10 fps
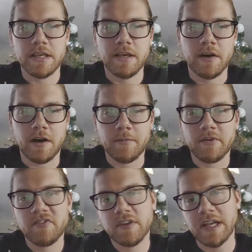
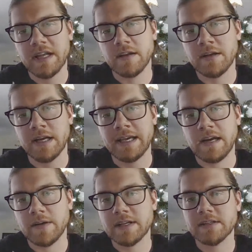e-commerce and
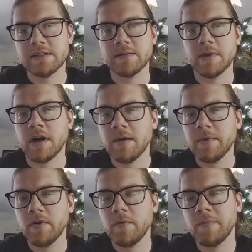accounting system
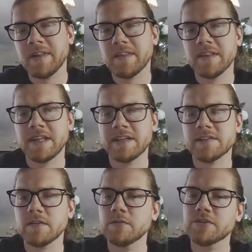combo, but the
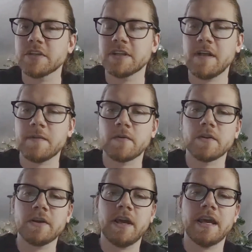solution that they're
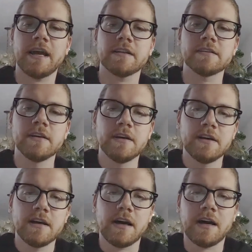looking at
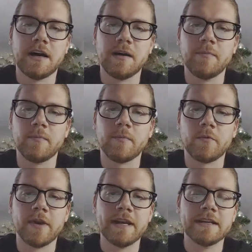
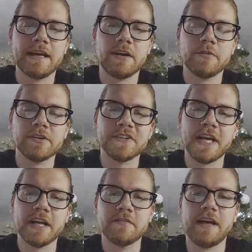right now is
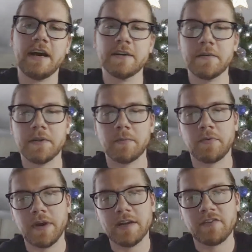kind of out of their
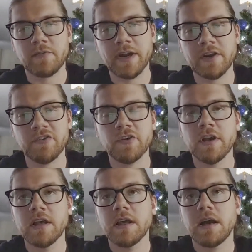price range.
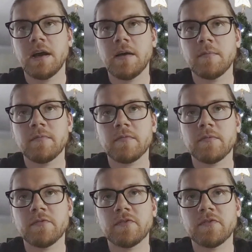Um,